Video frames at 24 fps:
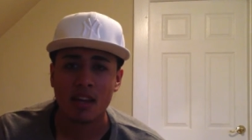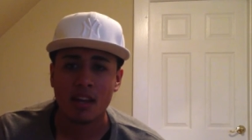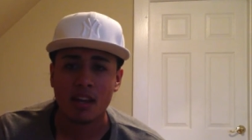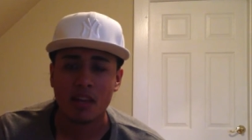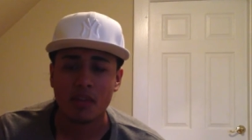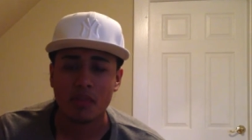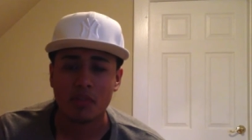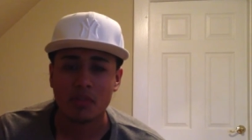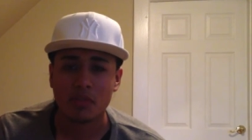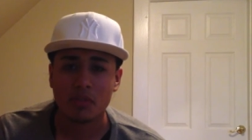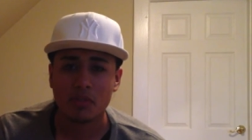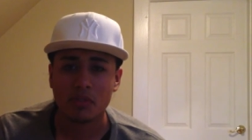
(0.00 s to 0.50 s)

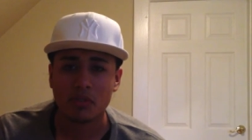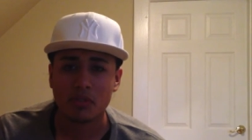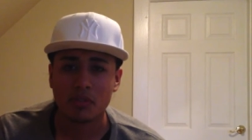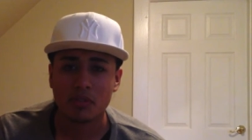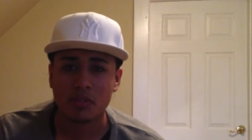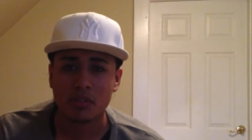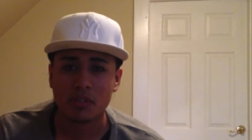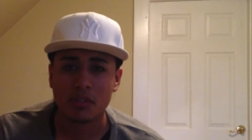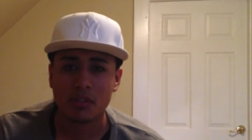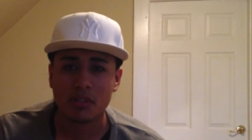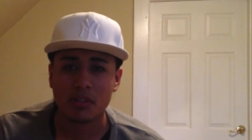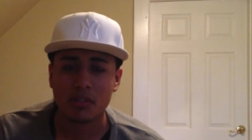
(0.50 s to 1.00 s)
If you
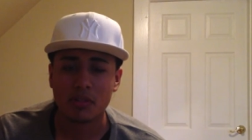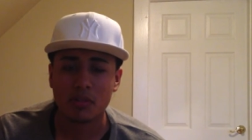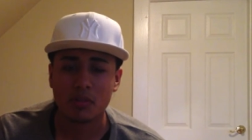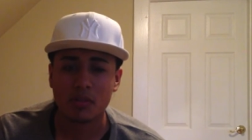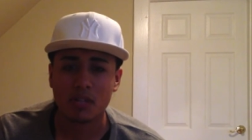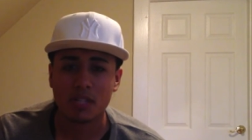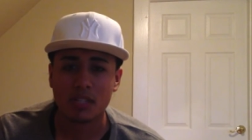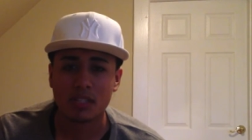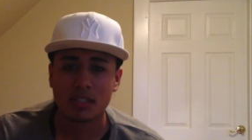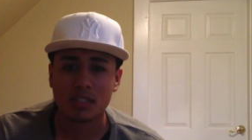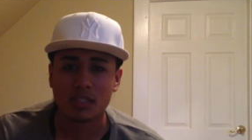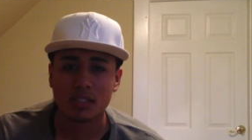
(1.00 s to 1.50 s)

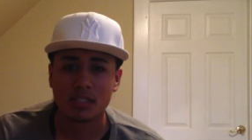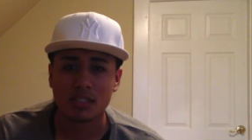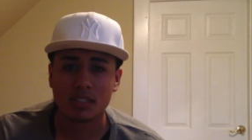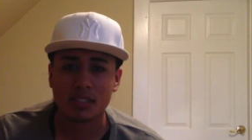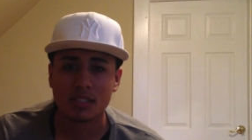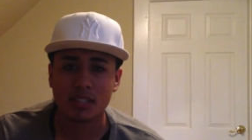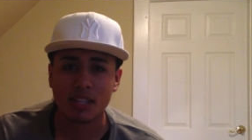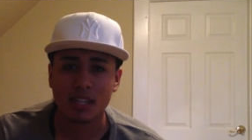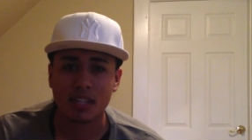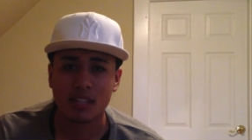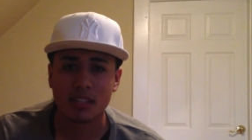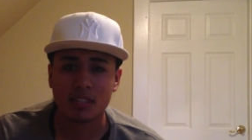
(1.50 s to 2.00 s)
want
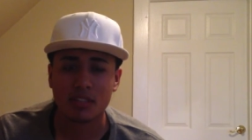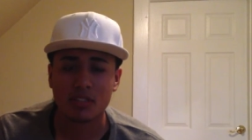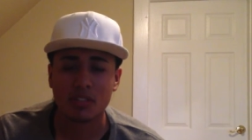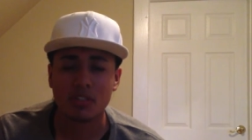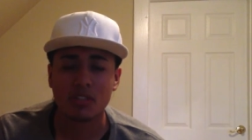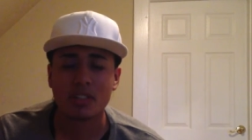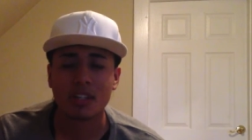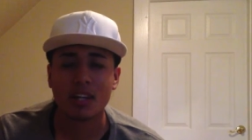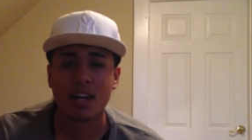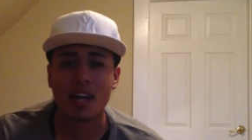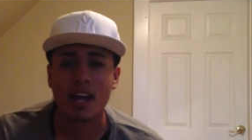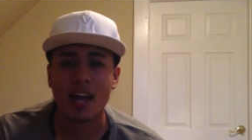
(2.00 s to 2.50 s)
success, you
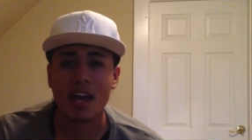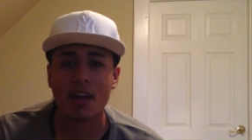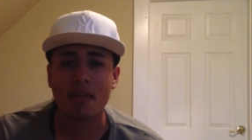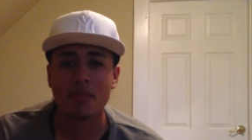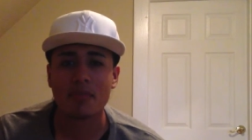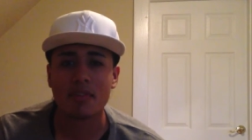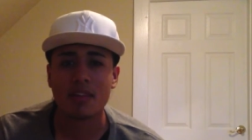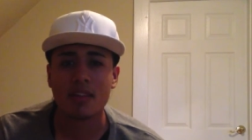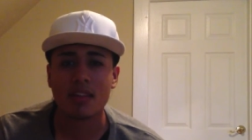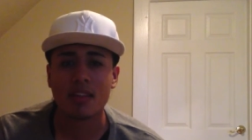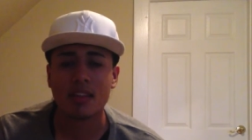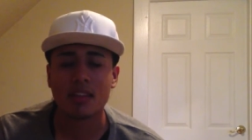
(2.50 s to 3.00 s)
could have
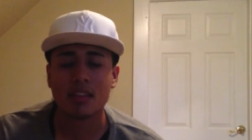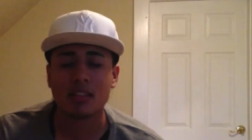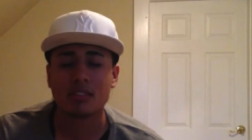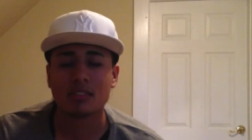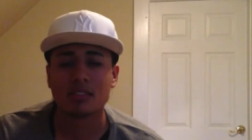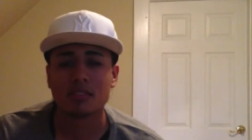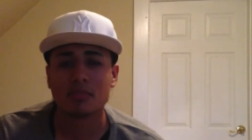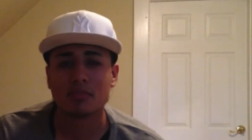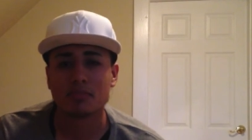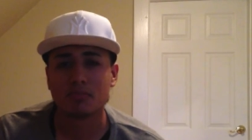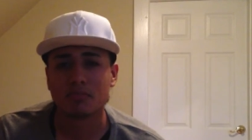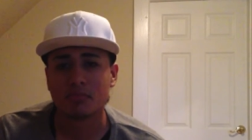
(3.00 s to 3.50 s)
it. It
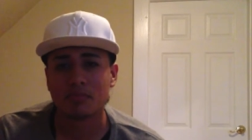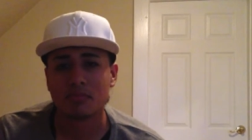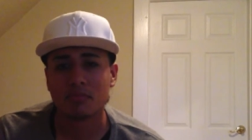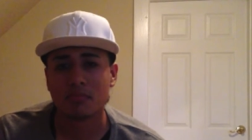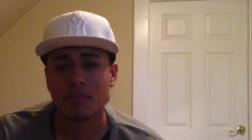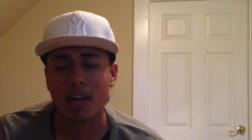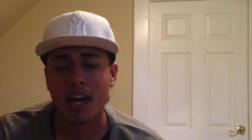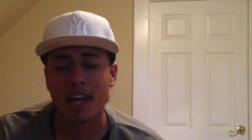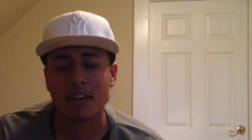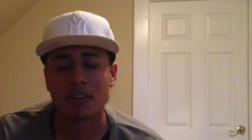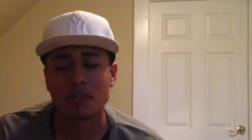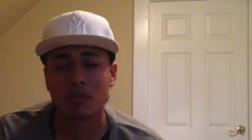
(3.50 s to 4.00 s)
doesn't
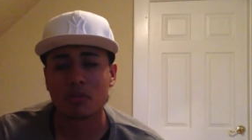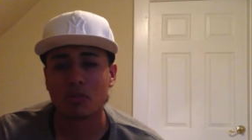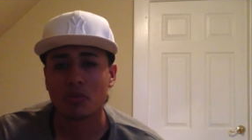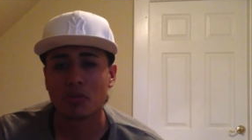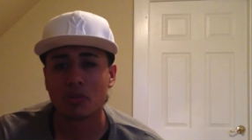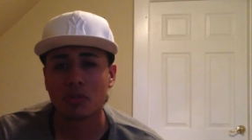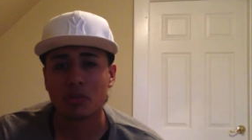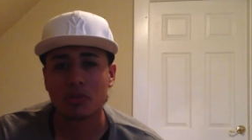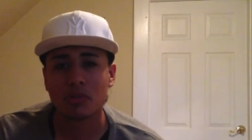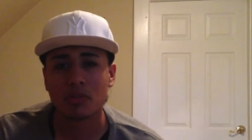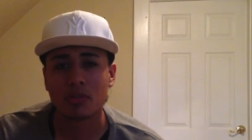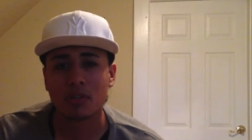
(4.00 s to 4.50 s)
matter who
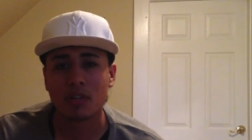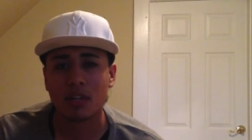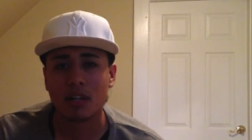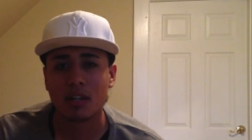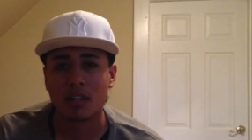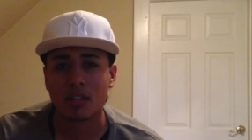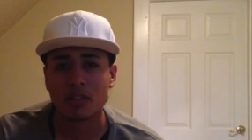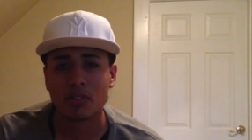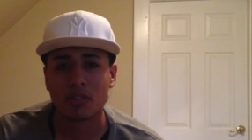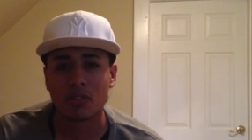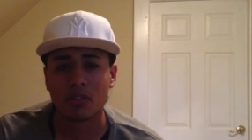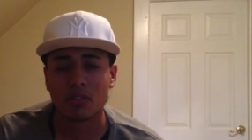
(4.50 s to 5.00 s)
you
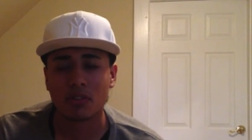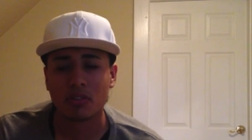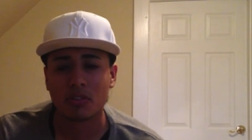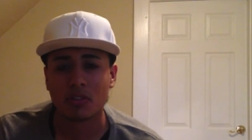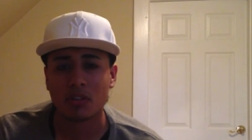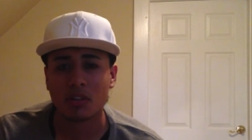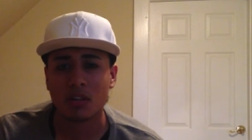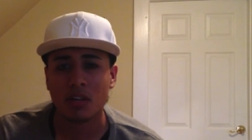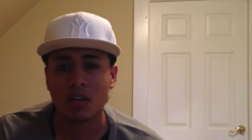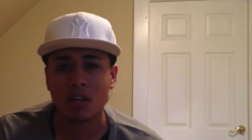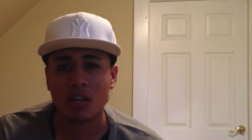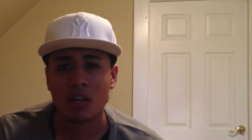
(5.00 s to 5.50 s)
are or
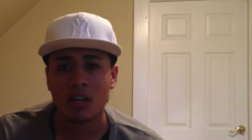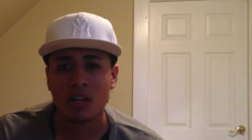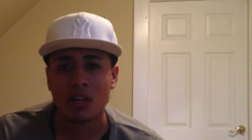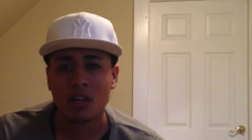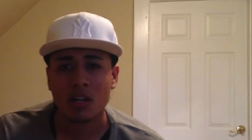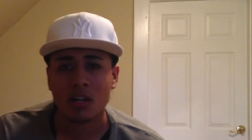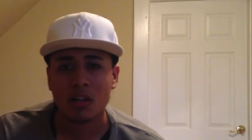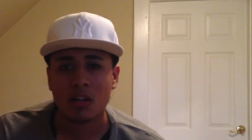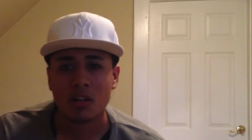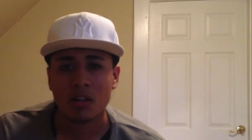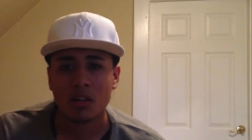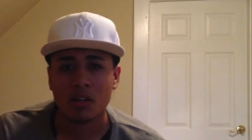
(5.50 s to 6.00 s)

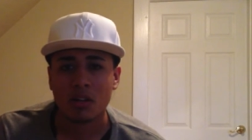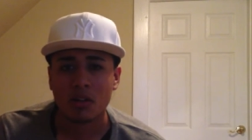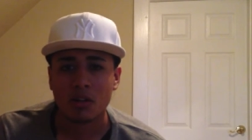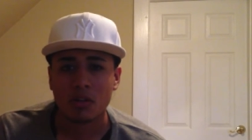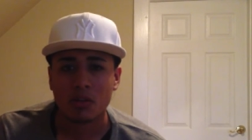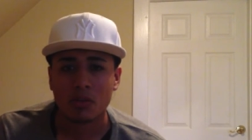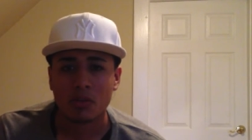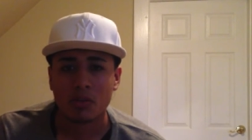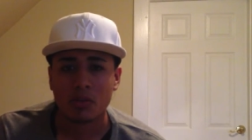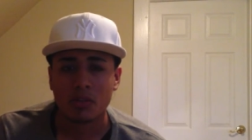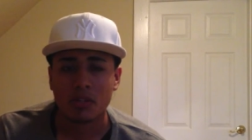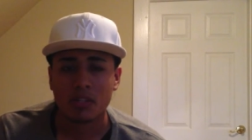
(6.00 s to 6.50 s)

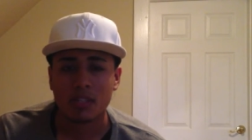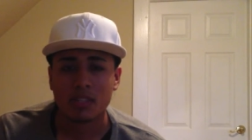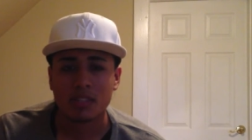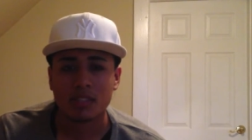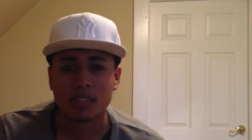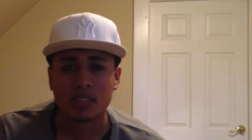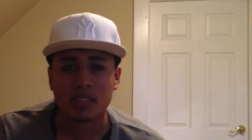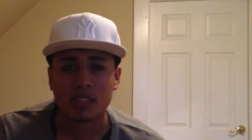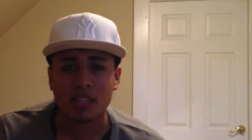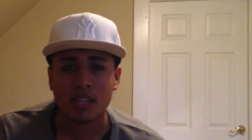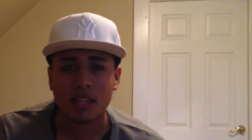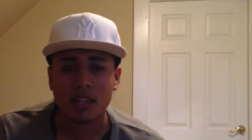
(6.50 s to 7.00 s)
what is
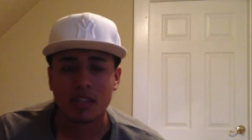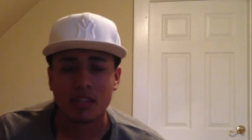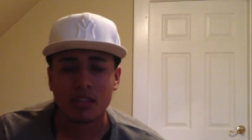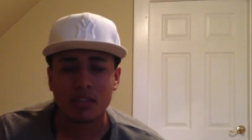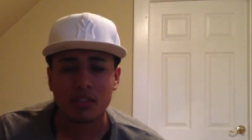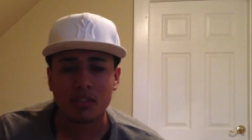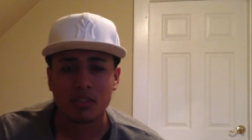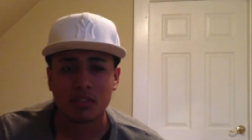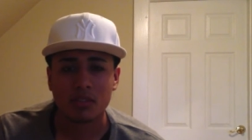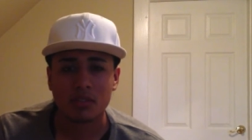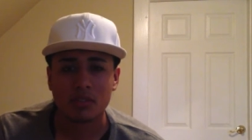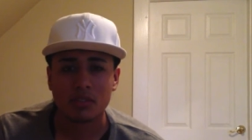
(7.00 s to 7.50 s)
it that you
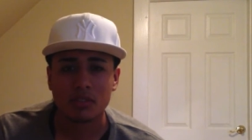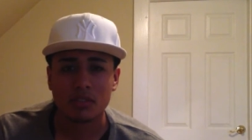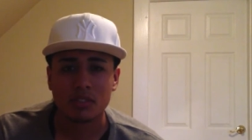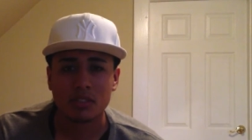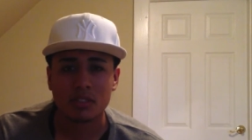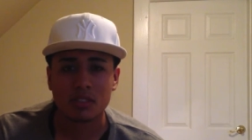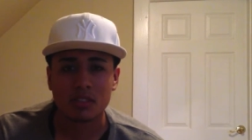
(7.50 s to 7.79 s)
do.